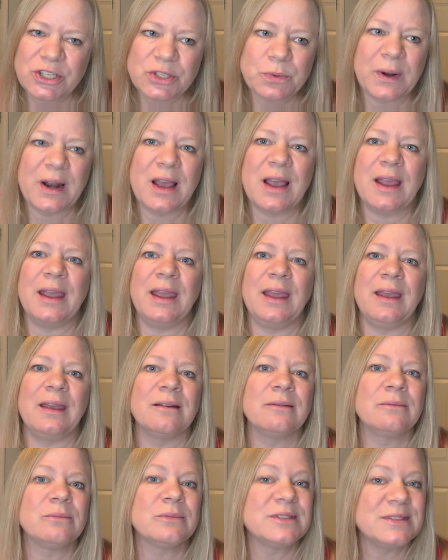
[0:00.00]
when I
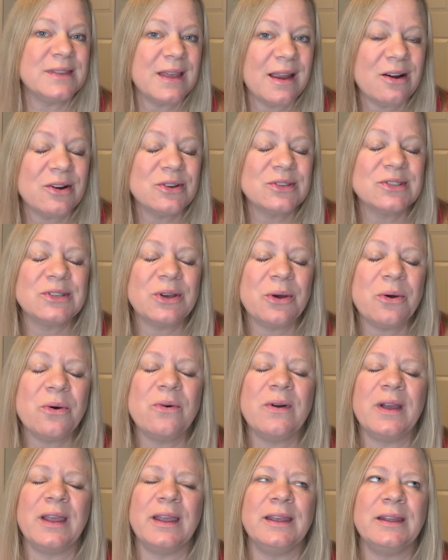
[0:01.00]
was there.
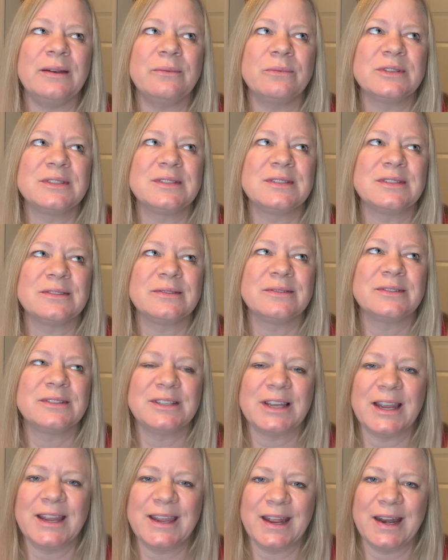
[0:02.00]
So it was
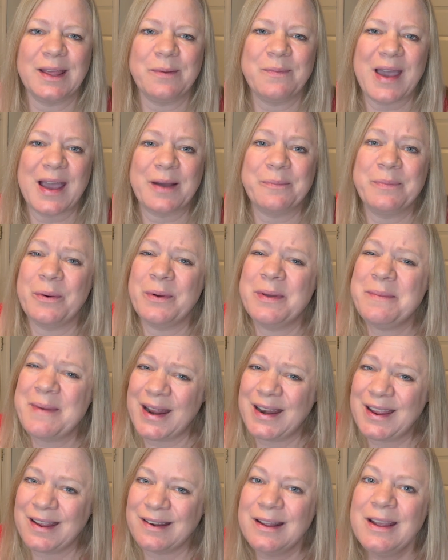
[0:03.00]
tight getting back, but we
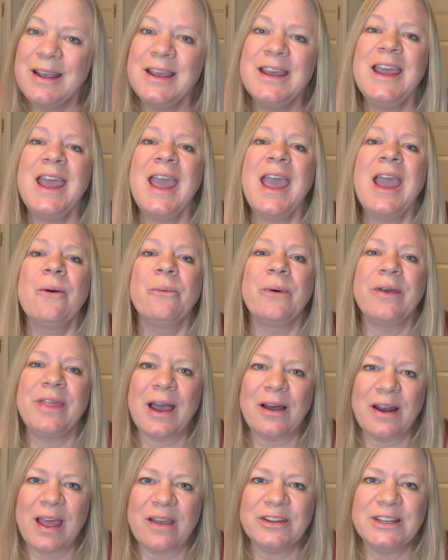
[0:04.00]
made it
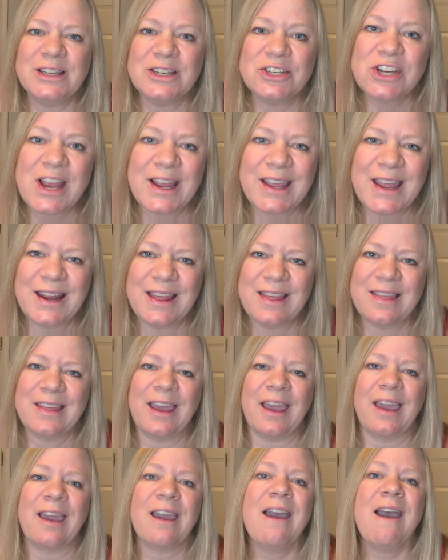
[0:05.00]
without having to check
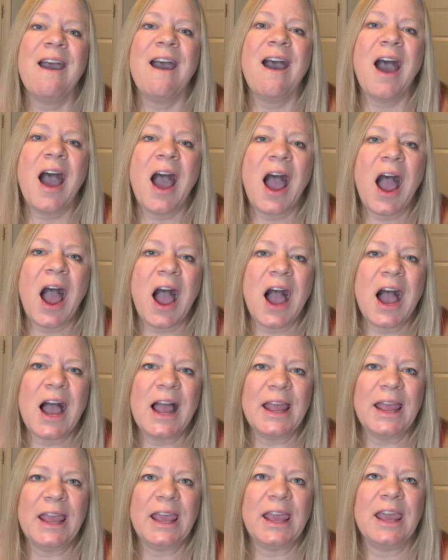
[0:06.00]
anything.
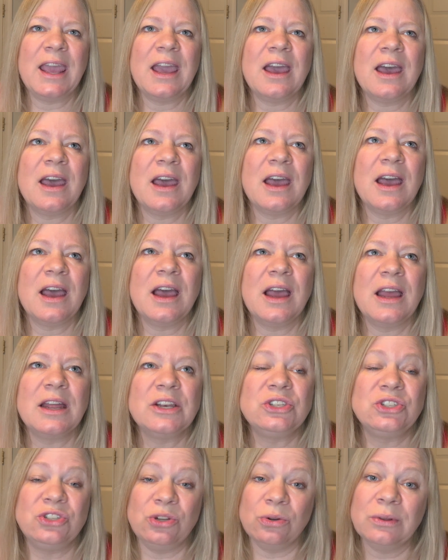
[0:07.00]
I
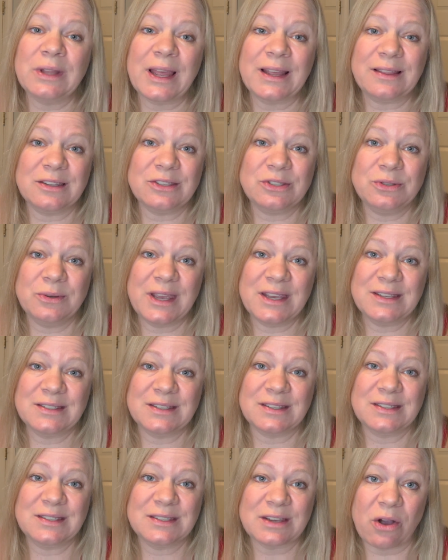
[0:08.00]
do like the suitcase
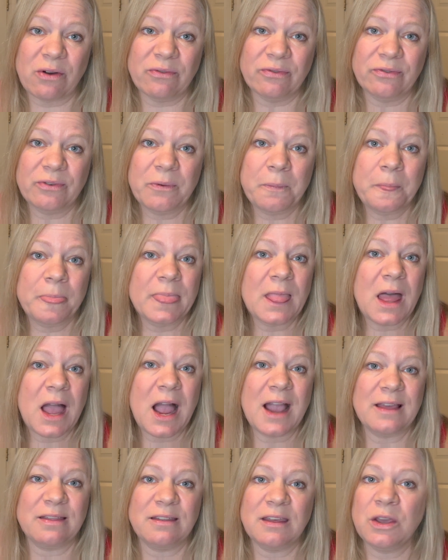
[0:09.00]
itself.
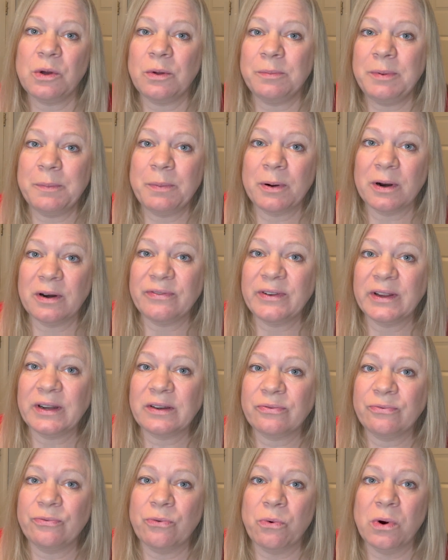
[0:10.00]
I think it would be perfect
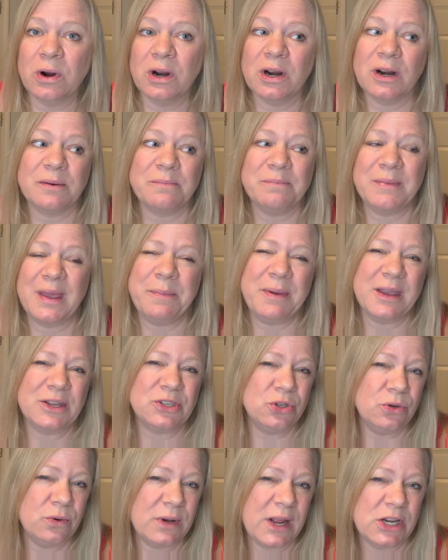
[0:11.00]
for maybe a
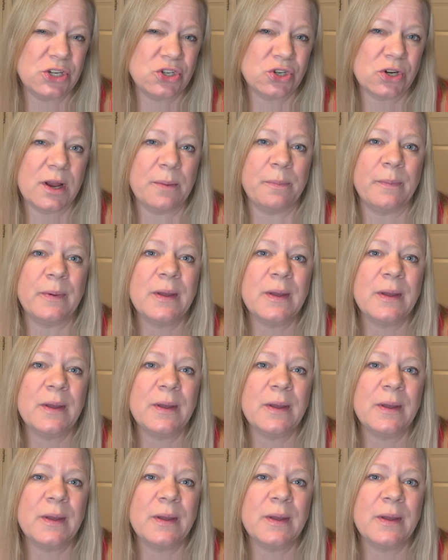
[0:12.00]
2-day trip,